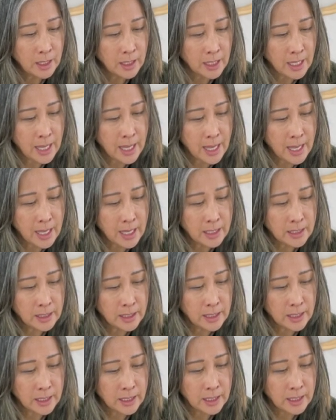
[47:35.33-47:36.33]
and
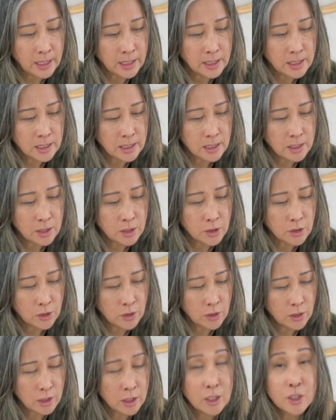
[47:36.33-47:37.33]
it
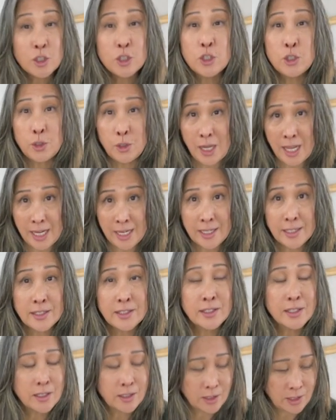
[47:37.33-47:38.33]
took 2
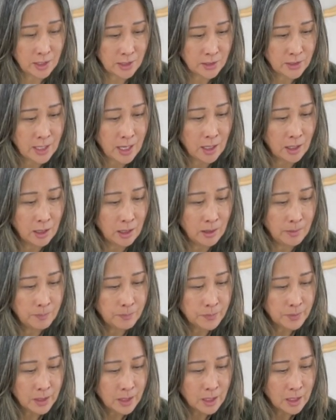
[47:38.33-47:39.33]
days to sell,
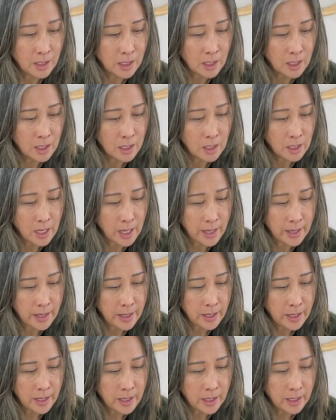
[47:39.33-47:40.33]

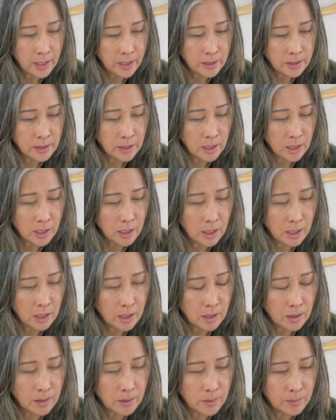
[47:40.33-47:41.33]
and
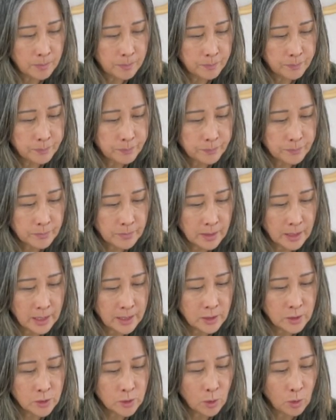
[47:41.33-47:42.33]

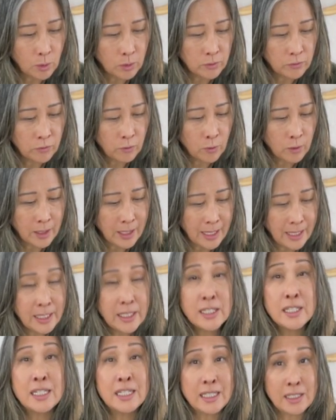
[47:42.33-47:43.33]
it sold for
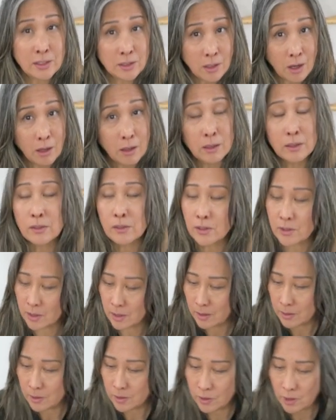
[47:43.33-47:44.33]
$18.
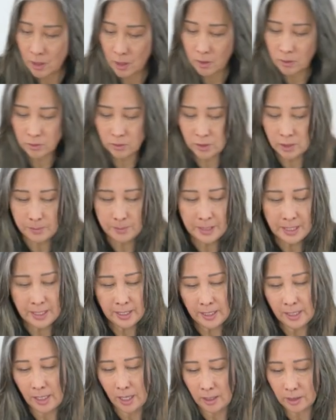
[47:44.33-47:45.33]
So to
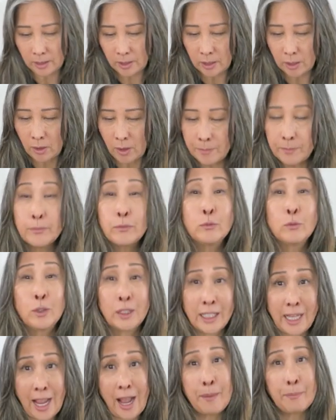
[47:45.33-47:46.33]
me, you know, I'm
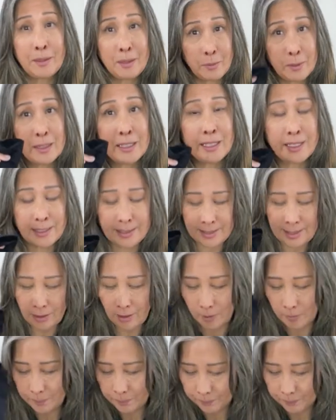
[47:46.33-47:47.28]
really happy with this sale.